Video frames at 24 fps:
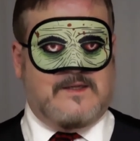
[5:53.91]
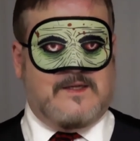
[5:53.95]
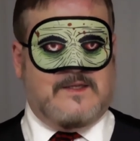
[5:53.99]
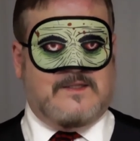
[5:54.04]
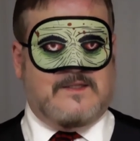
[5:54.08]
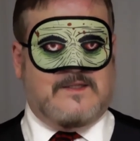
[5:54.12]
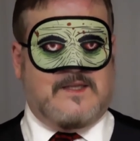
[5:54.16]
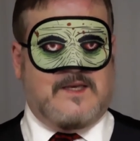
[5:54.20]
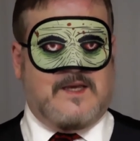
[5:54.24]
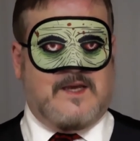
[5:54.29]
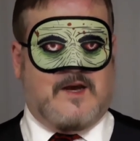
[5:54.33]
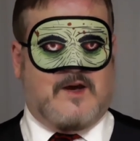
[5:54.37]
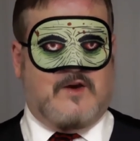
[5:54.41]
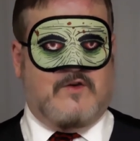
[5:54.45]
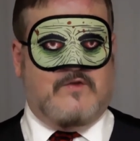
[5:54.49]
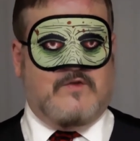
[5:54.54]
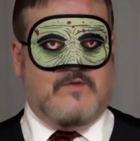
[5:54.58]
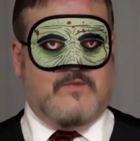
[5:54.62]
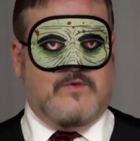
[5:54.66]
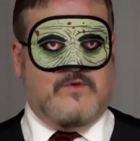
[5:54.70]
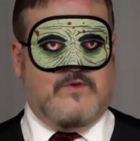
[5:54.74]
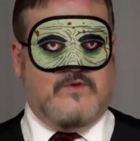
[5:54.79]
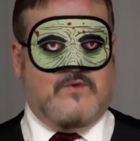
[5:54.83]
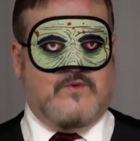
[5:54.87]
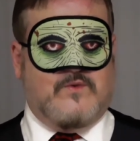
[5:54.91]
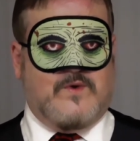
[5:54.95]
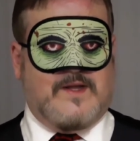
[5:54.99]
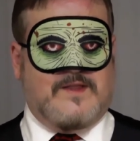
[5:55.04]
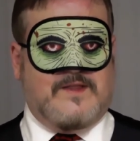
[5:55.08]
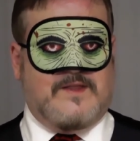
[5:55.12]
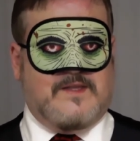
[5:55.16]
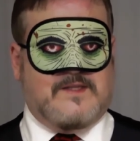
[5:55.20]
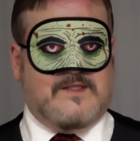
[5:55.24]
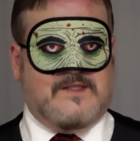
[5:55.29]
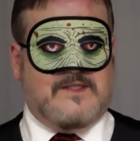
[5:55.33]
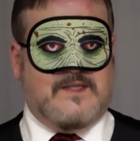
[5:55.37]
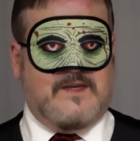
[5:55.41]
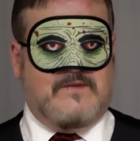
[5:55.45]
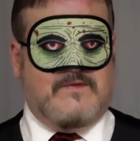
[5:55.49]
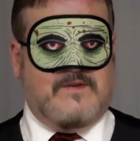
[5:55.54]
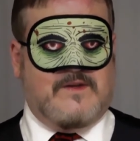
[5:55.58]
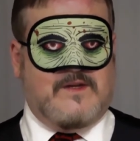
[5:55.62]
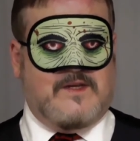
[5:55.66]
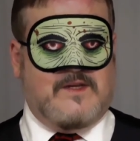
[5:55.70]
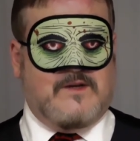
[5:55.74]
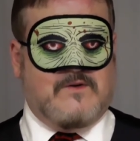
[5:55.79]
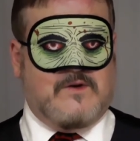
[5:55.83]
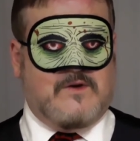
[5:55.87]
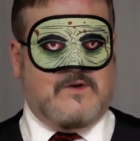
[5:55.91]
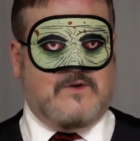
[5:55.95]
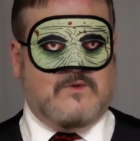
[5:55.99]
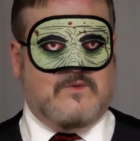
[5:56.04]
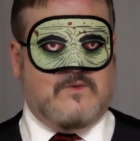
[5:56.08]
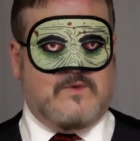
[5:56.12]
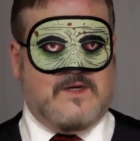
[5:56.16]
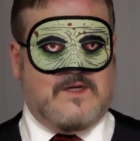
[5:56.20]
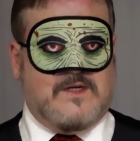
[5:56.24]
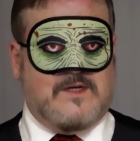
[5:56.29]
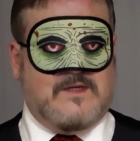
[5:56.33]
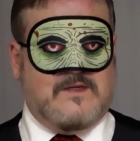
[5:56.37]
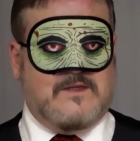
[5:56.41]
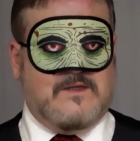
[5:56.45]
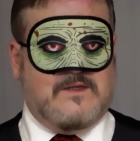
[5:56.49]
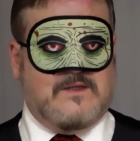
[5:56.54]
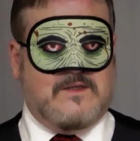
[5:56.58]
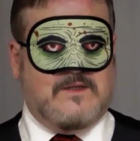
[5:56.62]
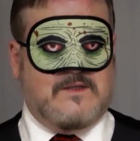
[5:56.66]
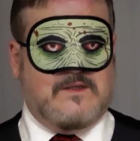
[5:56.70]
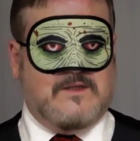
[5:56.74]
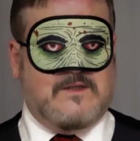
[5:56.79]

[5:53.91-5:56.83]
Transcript: is the overproof one, the 7-year-old one.